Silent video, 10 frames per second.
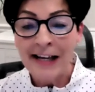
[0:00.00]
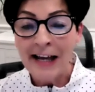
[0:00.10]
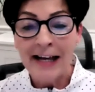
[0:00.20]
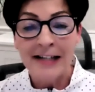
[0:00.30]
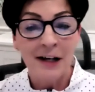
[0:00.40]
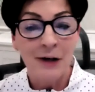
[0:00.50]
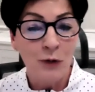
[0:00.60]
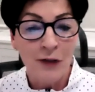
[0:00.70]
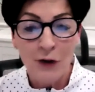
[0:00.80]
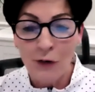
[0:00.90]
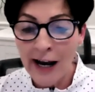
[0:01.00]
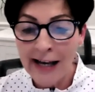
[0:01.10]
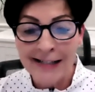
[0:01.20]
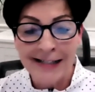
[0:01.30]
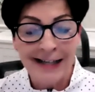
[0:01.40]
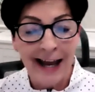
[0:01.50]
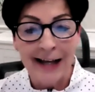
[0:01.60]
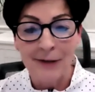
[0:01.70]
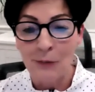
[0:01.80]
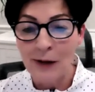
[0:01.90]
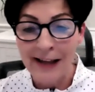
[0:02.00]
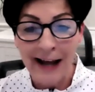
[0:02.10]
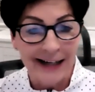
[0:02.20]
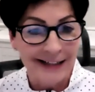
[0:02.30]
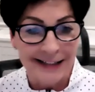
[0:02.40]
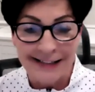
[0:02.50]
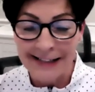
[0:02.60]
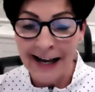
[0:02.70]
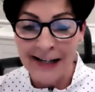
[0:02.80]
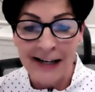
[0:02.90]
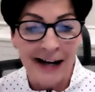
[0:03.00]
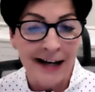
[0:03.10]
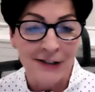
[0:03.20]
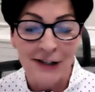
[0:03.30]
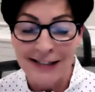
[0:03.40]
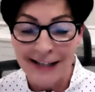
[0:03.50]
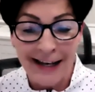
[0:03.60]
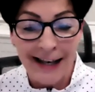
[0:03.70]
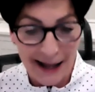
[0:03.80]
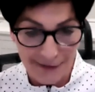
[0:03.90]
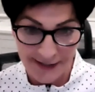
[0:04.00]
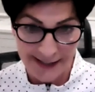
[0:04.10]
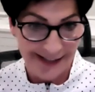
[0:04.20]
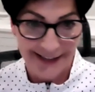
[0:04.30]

It's with grace and with kindness. I just love it.